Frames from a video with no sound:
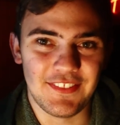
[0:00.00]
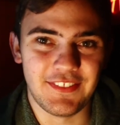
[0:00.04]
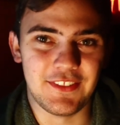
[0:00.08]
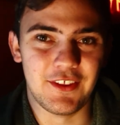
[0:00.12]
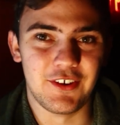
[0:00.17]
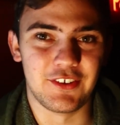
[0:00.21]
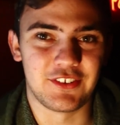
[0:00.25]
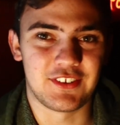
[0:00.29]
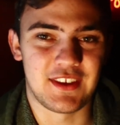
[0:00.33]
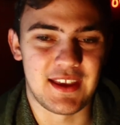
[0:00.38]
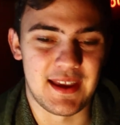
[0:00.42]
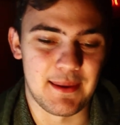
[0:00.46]

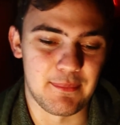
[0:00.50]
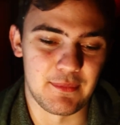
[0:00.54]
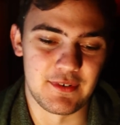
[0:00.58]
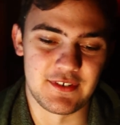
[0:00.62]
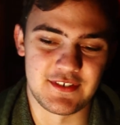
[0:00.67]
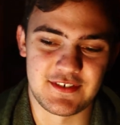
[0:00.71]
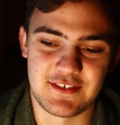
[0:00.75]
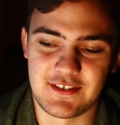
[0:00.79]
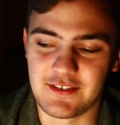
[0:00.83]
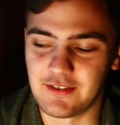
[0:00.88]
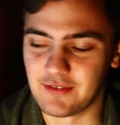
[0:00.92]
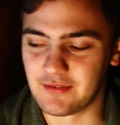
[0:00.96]
those
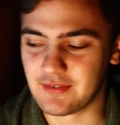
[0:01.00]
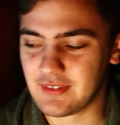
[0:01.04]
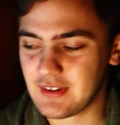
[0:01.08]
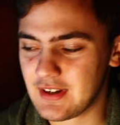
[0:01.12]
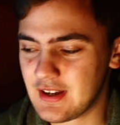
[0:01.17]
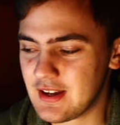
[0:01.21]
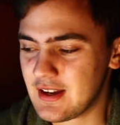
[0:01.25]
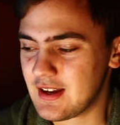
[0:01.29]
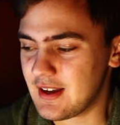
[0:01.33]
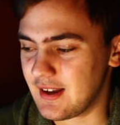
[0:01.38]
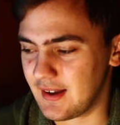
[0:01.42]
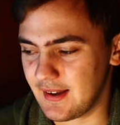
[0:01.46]
cameras too.
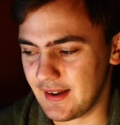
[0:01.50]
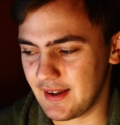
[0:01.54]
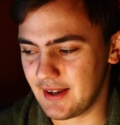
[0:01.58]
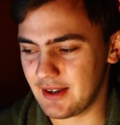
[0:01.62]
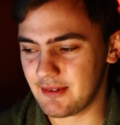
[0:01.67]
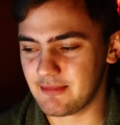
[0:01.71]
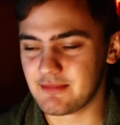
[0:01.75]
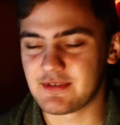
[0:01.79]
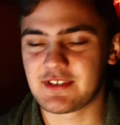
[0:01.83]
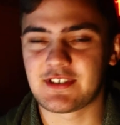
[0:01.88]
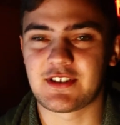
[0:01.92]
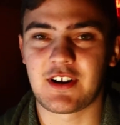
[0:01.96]

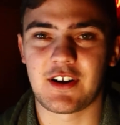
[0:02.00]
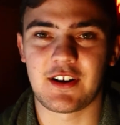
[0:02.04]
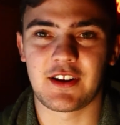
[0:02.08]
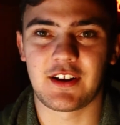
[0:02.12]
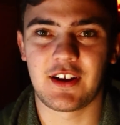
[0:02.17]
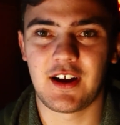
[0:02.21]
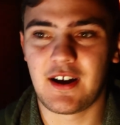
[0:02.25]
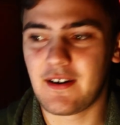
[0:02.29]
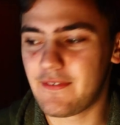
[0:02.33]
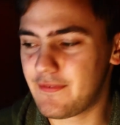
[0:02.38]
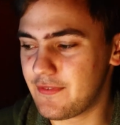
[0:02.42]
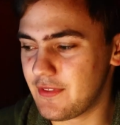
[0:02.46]
Starting
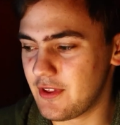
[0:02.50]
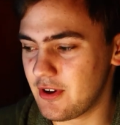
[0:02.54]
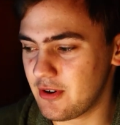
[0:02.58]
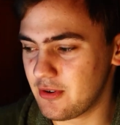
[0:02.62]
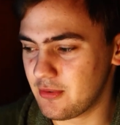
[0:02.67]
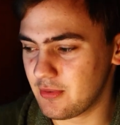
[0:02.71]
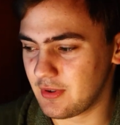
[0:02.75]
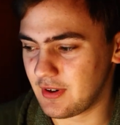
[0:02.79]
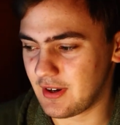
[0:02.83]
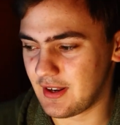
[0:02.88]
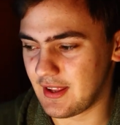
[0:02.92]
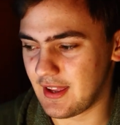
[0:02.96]
off
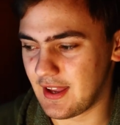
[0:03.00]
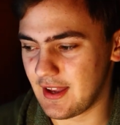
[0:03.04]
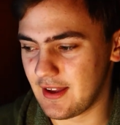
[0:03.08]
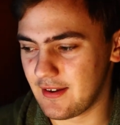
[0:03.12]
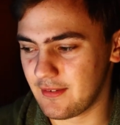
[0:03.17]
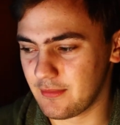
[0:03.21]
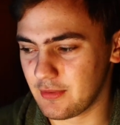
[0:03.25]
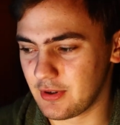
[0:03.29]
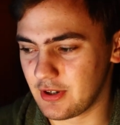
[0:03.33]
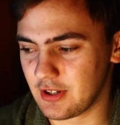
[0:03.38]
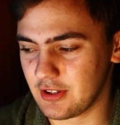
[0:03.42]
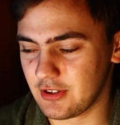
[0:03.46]
though, we're
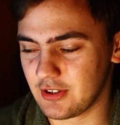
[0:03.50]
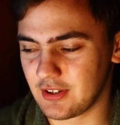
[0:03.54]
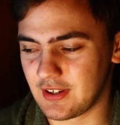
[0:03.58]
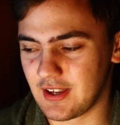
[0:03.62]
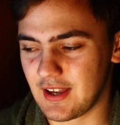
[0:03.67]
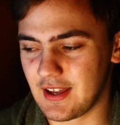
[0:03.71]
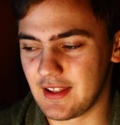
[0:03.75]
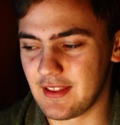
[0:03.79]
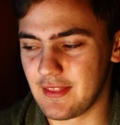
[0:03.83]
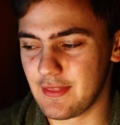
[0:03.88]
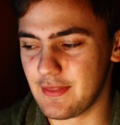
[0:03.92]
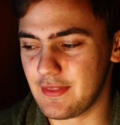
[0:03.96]
gonna look
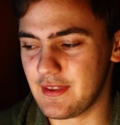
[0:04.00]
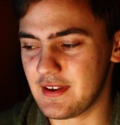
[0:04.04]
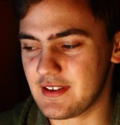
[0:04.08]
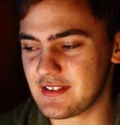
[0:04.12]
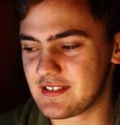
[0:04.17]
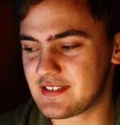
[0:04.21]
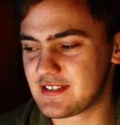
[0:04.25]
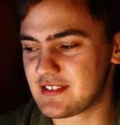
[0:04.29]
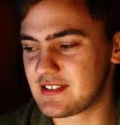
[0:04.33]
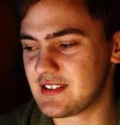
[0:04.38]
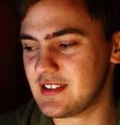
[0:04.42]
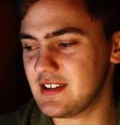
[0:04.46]
at
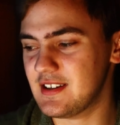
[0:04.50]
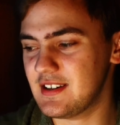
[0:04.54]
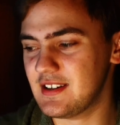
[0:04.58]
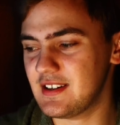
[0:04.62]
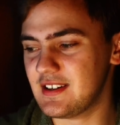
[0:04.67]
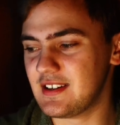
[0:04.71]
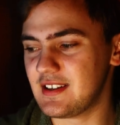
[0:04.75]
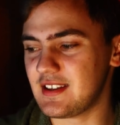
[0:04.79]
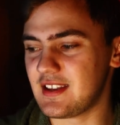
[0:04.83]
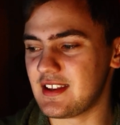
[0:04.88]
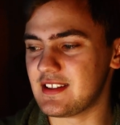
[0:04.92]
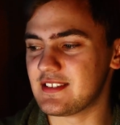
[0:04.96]
this
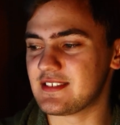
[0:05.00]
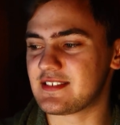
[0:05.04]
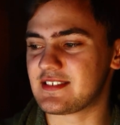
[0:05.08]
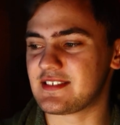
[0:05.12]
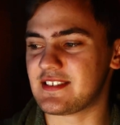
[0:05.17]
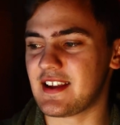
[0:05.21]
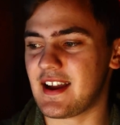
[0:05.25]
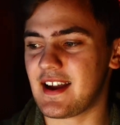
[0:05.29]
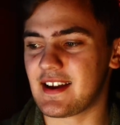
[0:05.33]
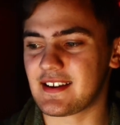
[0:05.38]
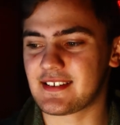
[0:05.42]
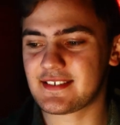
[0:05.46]

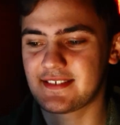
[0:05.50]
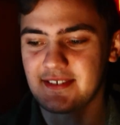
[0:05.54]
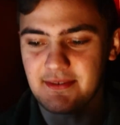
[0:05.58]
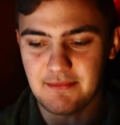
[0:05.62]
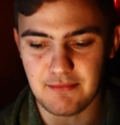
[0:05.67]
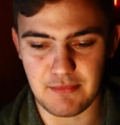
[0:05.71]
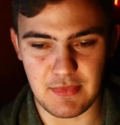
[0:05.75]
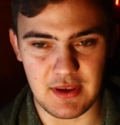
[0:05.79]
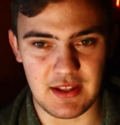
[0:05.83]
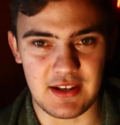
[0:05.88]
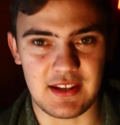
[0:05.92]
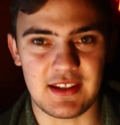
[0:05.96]
Instax
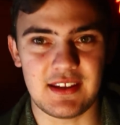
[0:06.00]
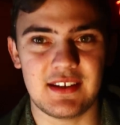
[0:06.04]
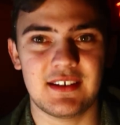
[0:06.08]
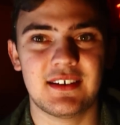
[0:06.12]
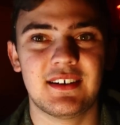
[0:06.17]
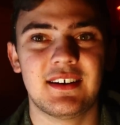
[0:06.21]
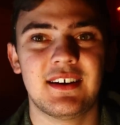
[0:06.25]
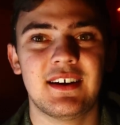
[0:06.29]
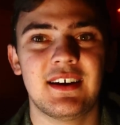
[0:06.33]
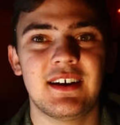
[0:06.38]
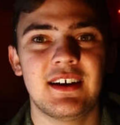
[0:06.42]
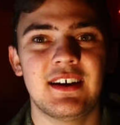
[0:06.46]

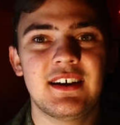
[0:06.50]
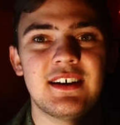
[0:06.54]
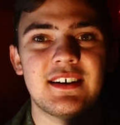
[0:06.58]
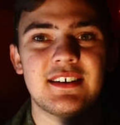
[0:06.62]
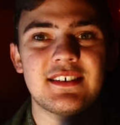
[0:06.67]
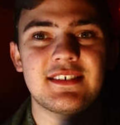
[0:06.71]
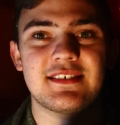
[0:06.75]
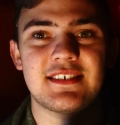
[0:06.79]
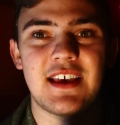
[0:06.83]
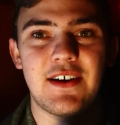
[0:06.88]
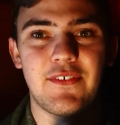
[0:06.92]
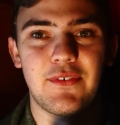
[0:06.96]
Mini
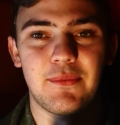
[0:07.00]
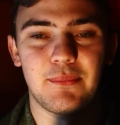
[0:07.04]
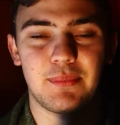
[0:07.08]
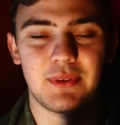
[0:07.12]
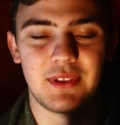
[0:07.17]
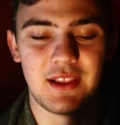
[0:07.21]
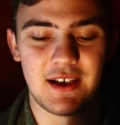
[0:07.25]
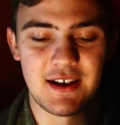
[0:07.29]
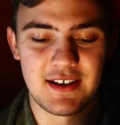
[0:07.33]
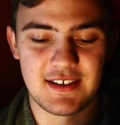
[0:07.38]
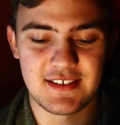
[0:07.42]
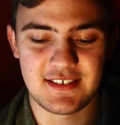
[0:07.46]
7
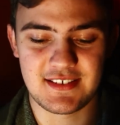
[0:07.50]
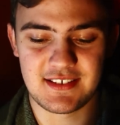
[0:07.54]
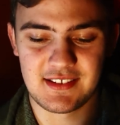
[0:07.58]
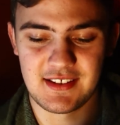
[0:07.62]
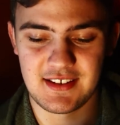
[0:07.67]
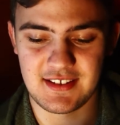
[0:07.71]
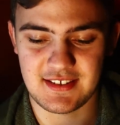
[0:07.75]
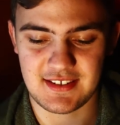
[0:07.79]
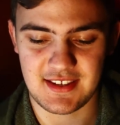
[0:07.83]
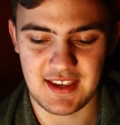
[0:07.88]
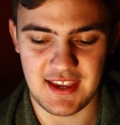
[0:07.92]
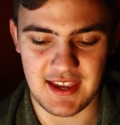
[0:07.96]
Plus.
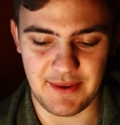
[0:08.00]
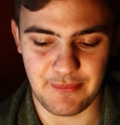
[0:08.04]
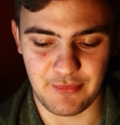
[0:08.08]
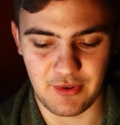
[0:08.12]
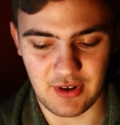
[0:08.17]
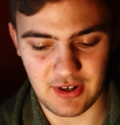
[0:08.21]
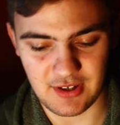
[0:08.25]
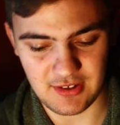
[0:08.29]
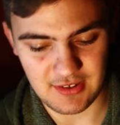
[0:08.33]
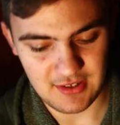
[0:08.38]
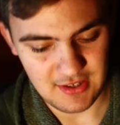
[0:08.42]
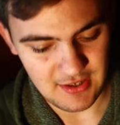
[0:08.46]
This
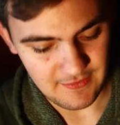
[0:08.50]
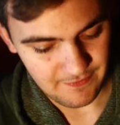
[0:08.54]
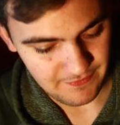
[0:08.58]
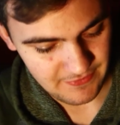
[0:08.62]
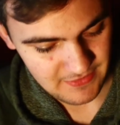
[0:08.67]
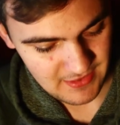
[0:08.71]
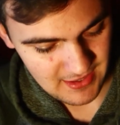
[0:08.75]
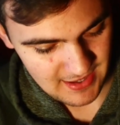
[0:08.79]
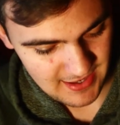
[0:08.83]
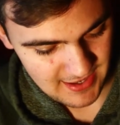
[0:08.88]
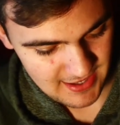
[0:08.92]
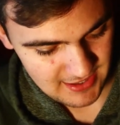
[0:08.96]
camera,
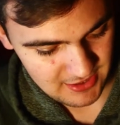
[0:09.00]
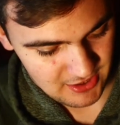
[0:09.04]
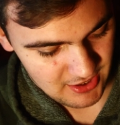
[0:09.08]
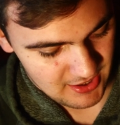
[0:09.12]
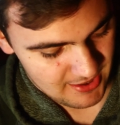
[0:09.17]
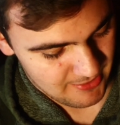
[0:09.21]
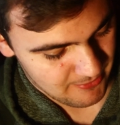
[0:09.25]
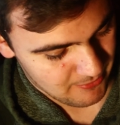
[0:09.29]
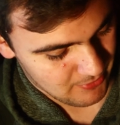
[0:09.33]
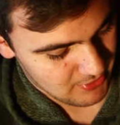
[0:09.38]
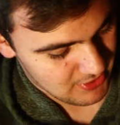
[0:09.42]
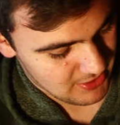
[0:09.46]
I
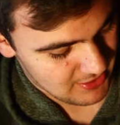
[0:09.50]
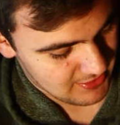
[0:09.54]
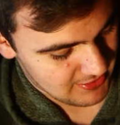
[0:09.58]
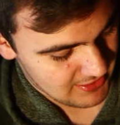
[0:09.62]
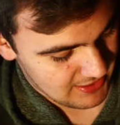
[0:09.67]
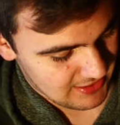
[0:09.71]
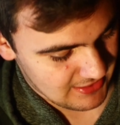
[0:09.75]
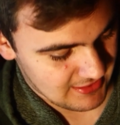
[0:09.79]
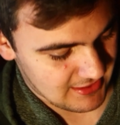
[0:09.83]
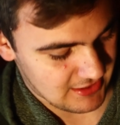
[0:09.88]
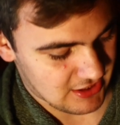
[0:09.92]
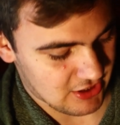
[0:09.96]
got one
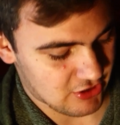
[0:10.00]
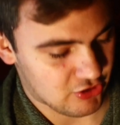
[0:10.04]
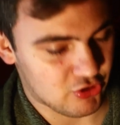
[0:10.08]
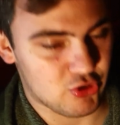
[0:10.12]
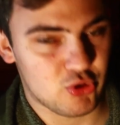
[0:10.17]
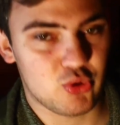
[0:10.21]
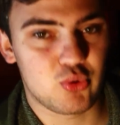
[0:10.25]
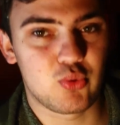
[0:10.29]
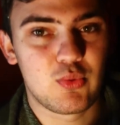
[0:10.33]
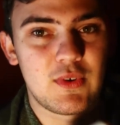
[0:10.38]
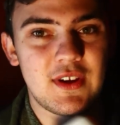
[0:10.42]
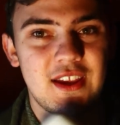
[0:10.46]
in like a
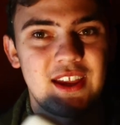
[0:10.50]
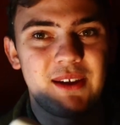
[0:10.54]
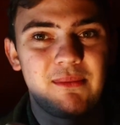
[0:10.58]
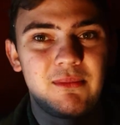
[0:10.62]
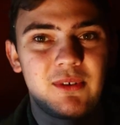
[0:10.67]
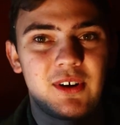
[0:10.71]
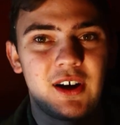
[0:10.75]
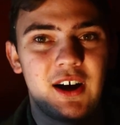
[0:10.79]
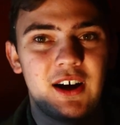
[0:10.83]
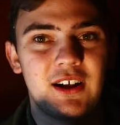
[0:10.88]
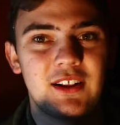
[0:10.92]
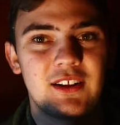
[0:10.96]

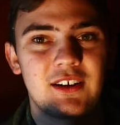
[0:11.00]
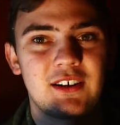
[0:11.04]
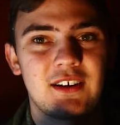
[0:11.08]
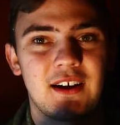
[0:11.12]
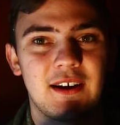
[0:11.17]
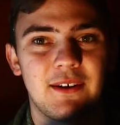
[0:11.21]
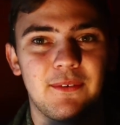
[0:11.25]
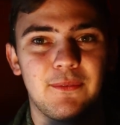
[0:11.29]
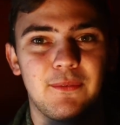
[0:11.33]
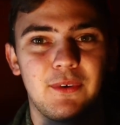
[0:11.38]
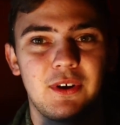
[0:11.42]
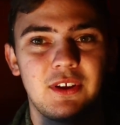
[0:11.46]
cream color.
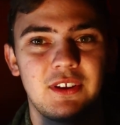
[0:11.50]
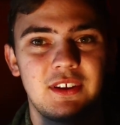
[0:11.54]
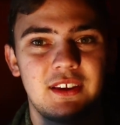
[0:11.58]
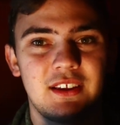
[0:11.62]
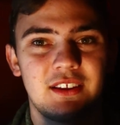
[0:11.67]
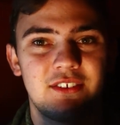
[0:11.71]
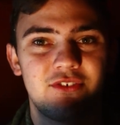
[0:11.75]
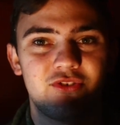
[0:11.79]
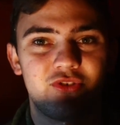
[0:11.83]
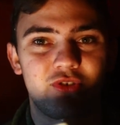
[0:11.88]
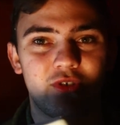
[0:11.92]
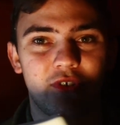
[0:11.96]
I
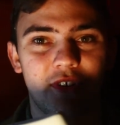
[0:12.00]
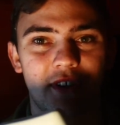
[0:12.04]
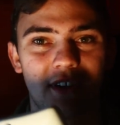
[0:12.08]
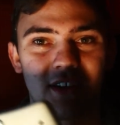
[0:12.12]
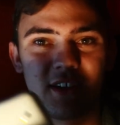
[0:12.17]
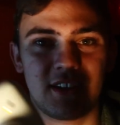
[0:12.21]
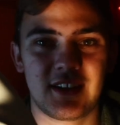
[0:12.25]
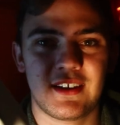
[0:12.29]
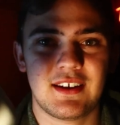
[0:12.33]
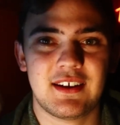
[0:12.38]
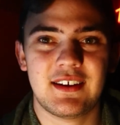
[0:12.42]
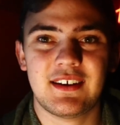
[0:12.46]
really enjoy
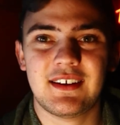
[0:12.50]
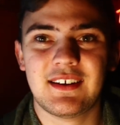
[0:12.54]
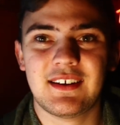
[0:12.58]
it.